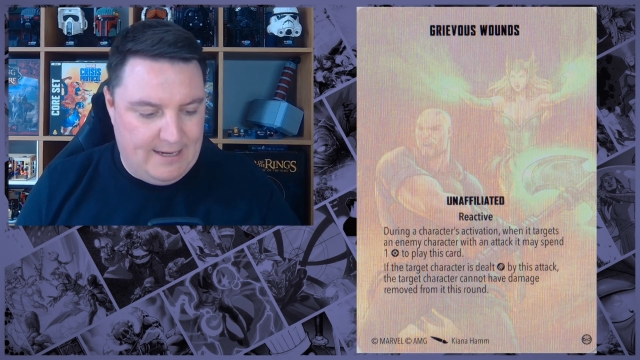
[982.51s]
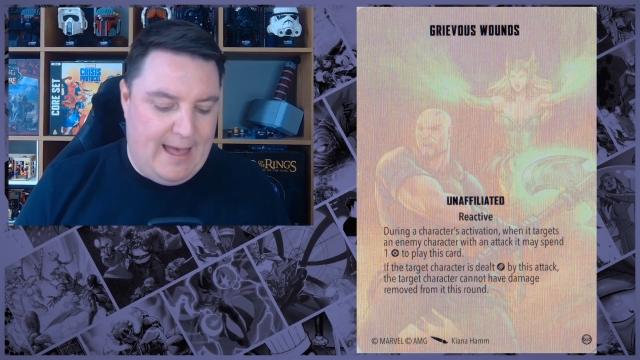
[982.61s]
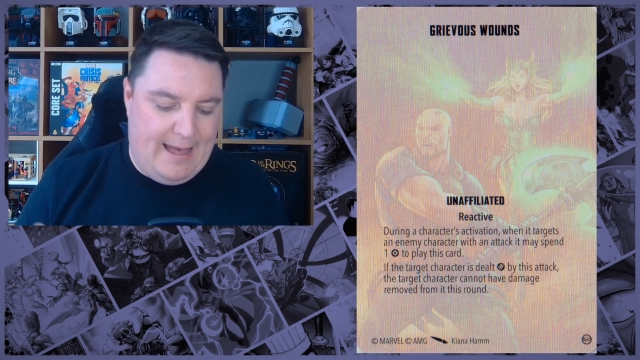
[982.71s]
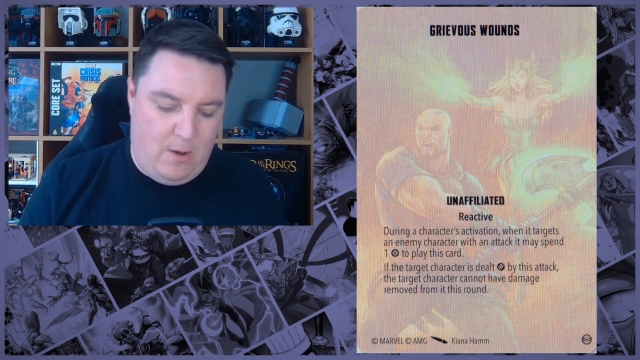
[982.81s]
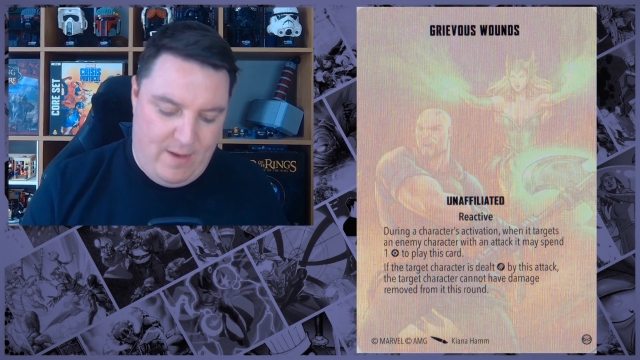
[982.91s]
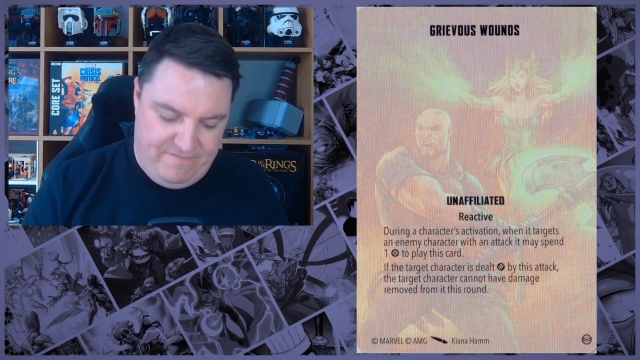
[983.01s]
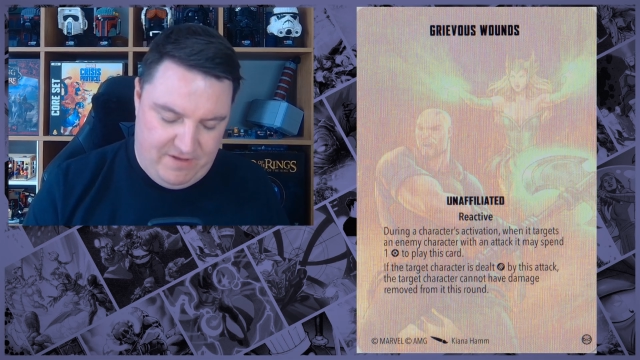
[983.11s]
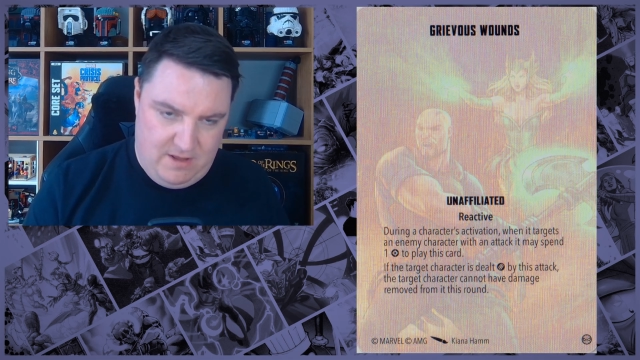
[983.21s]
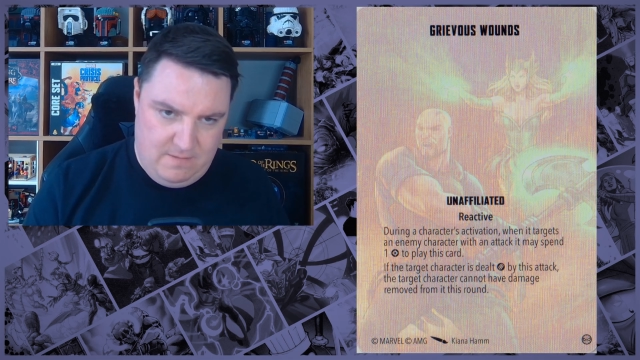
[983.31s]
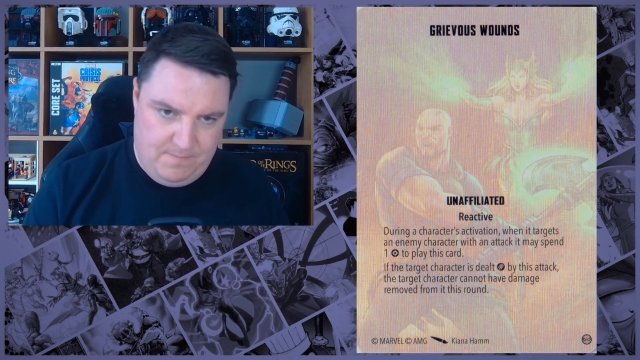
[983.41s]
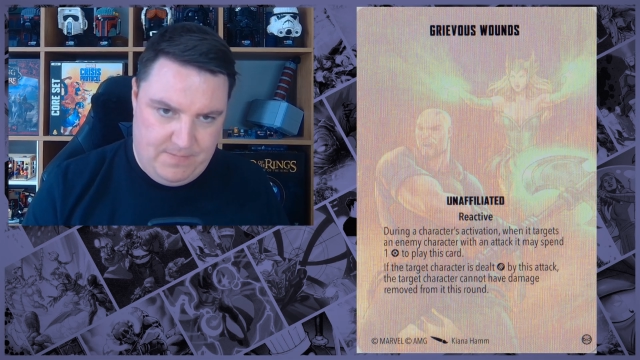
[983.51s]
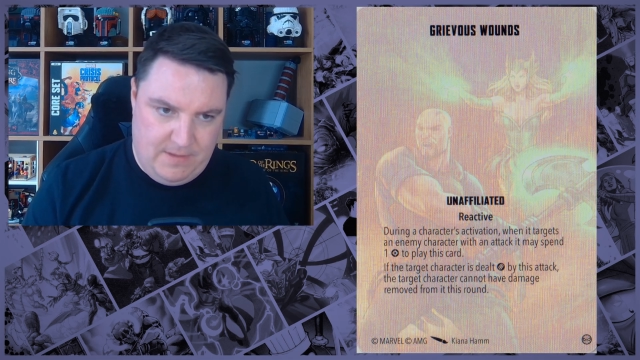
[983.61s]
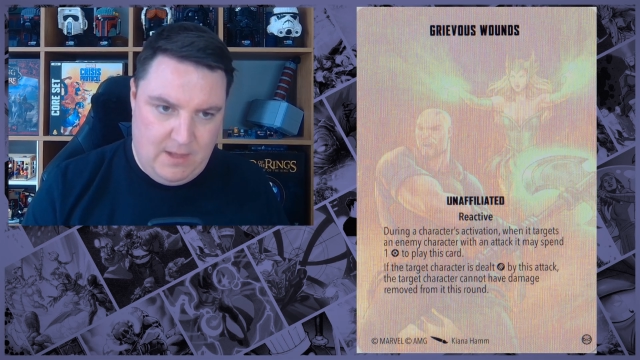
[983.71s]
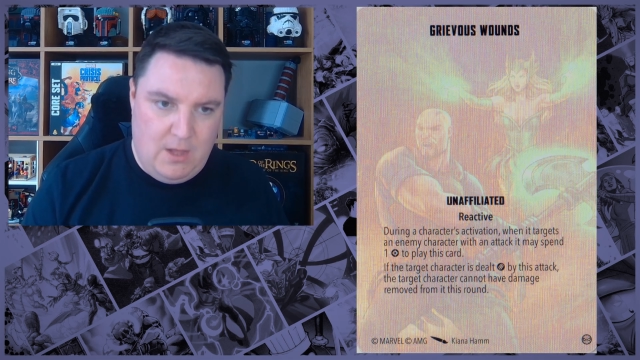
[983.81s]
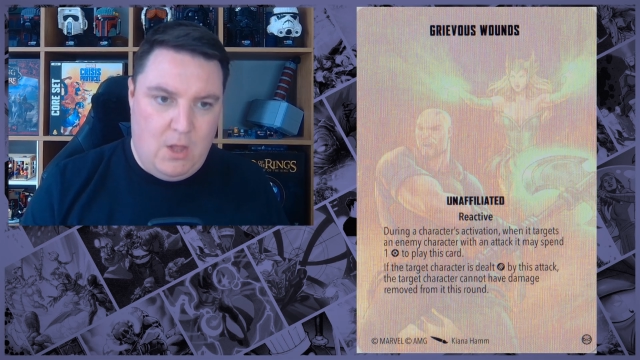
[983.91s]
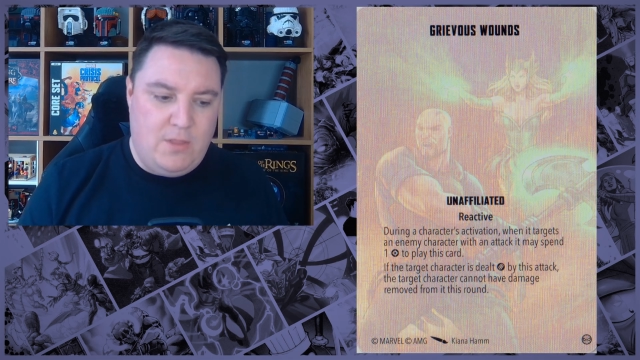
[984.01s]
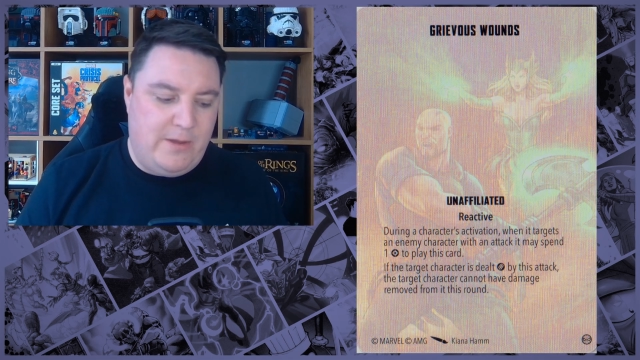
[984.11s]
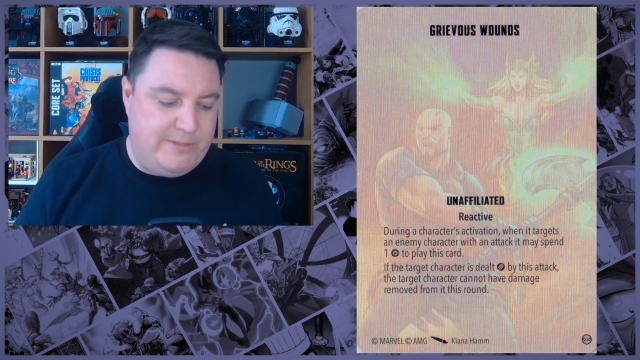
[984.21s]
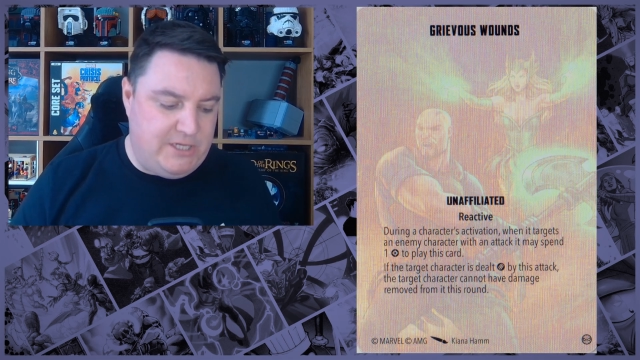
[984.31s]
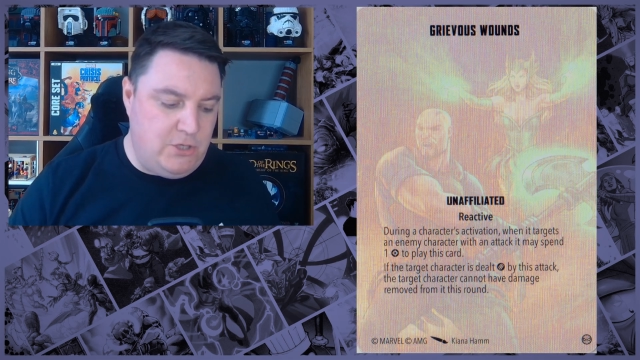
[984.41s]
However,
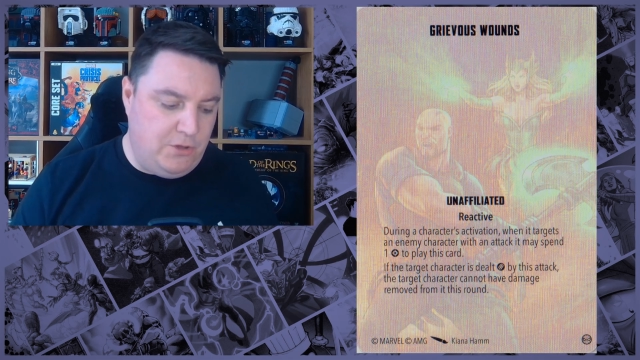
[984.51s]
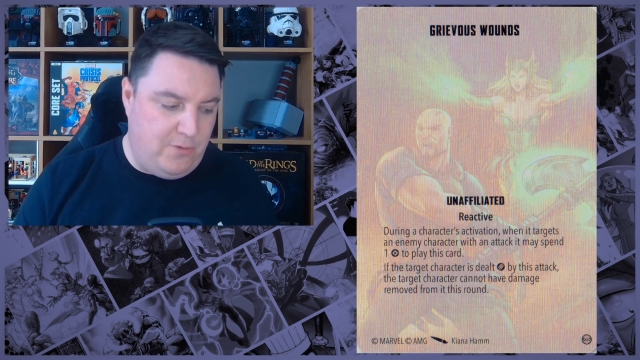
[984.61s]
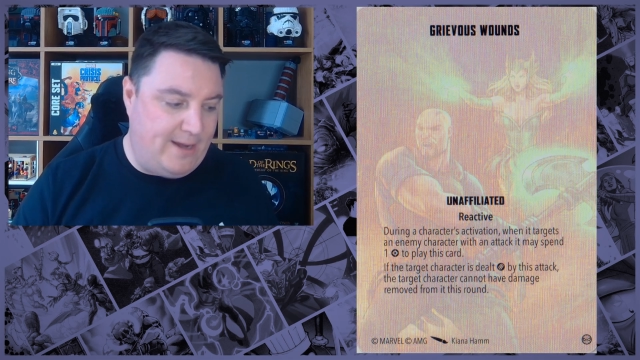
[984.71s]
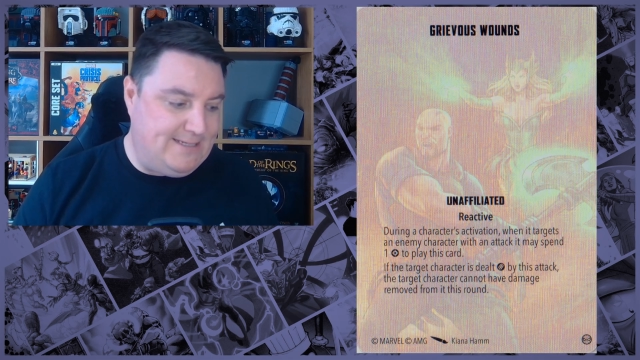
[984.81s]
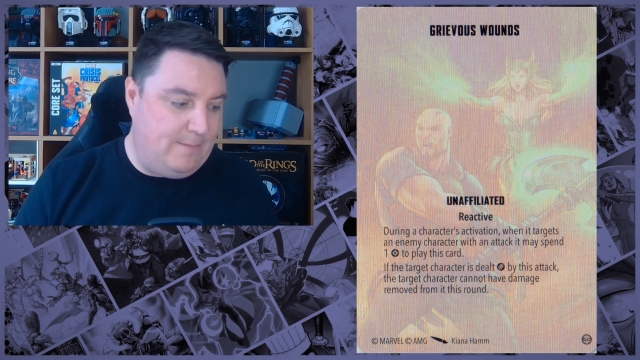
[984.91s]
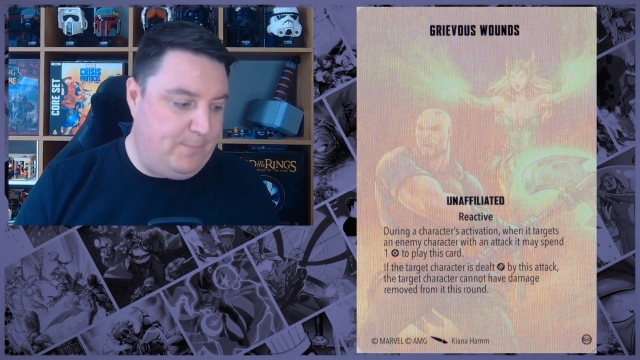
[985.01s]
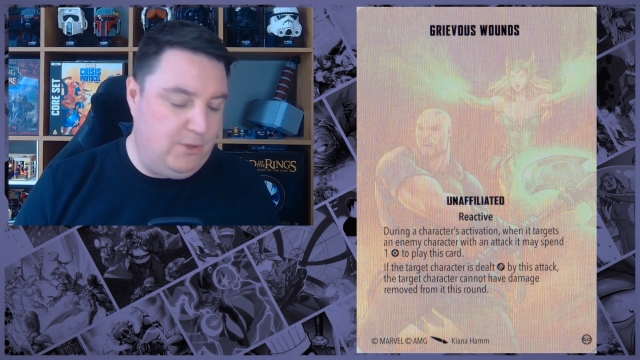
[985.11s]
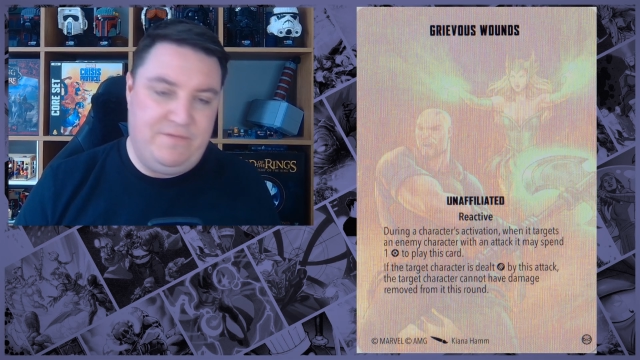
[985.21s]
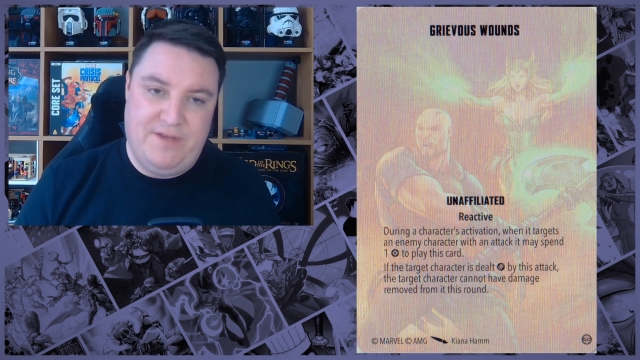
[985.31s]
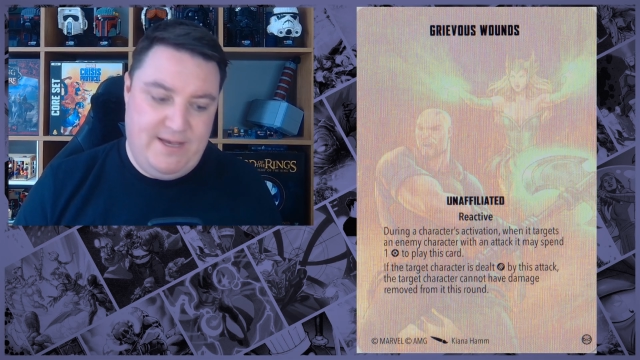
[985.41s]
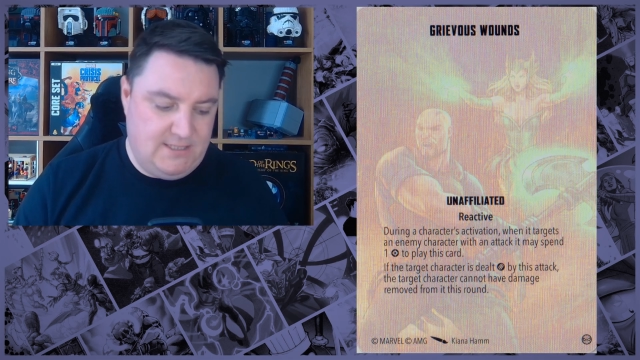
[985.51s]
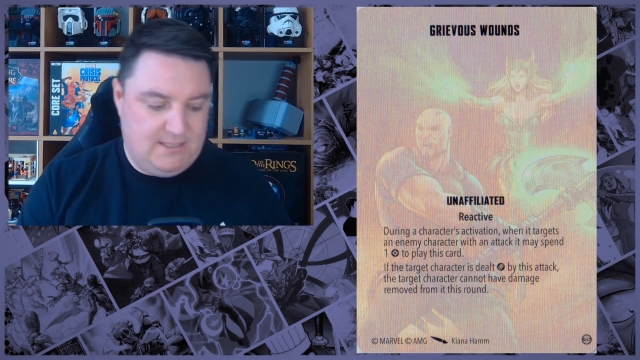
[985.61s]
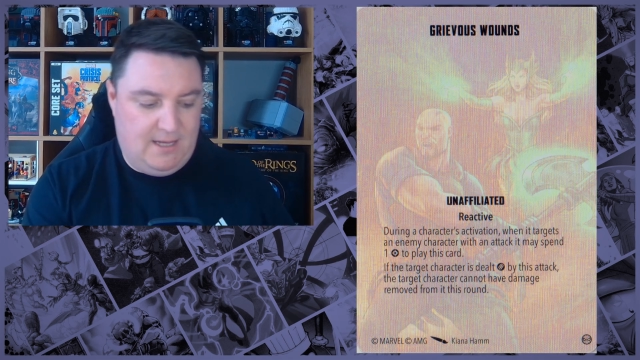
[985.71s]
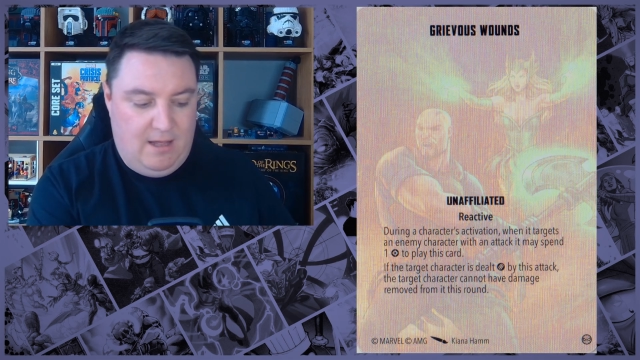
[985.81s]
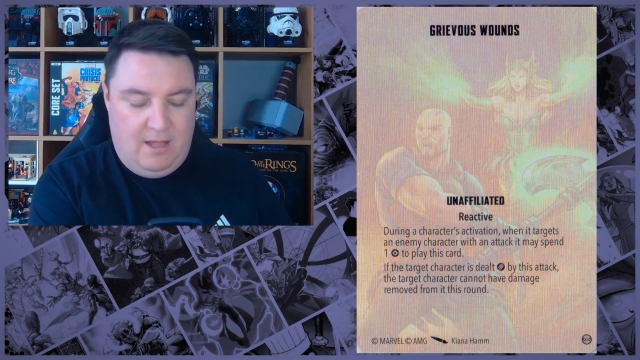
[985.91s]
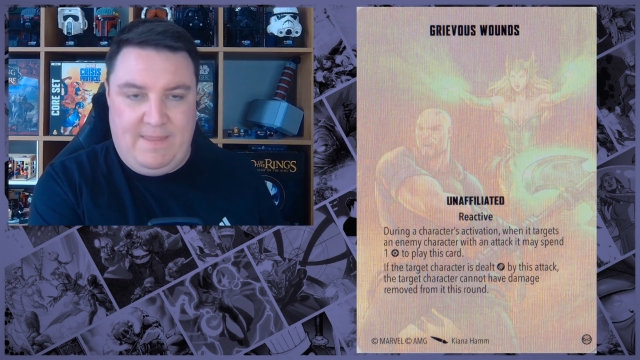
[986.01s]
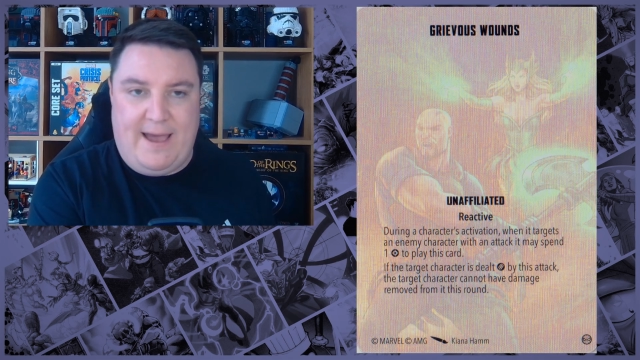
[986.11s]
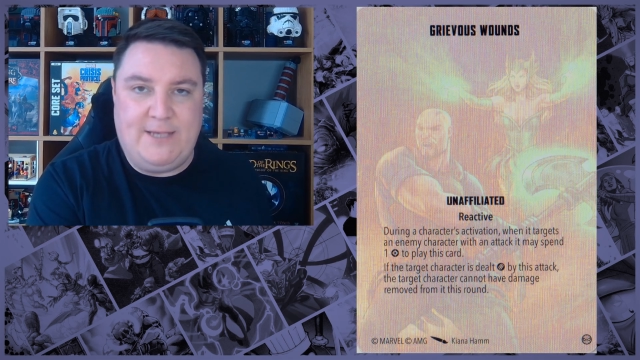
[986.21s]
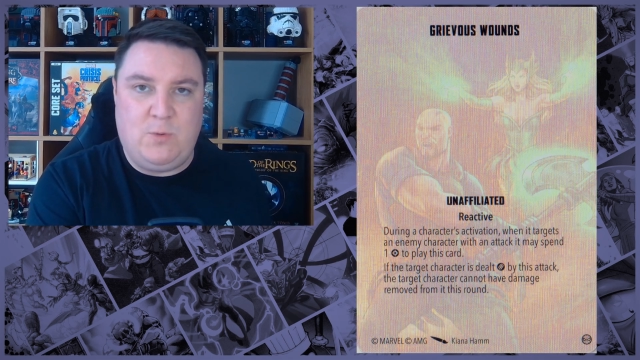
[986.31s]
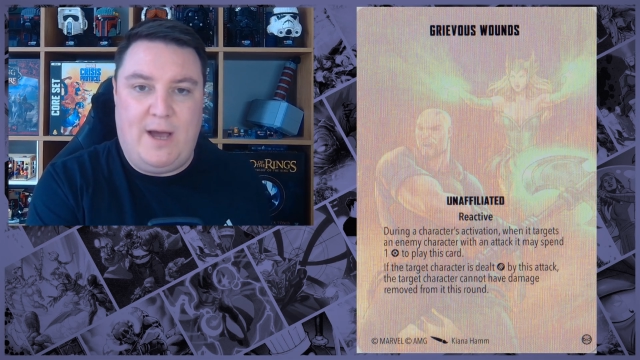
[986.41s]
there is another example of this, and
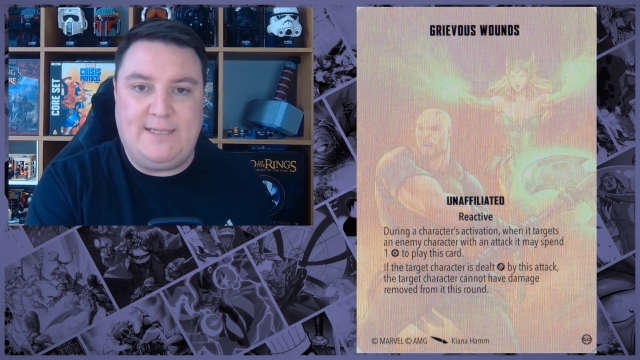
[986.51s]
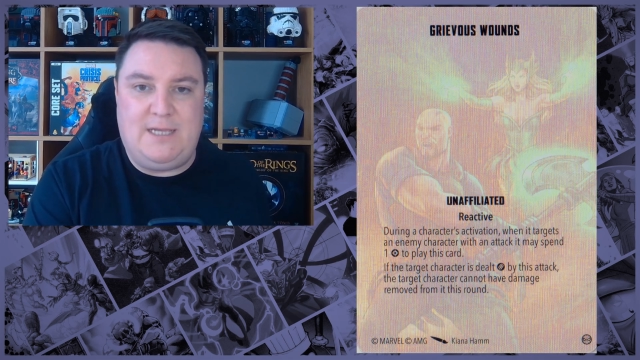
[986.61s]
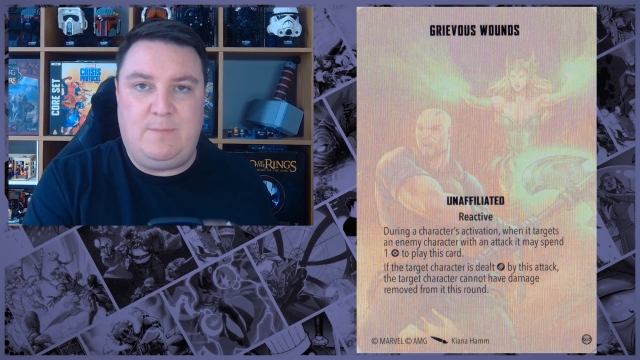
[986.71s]
that is what I said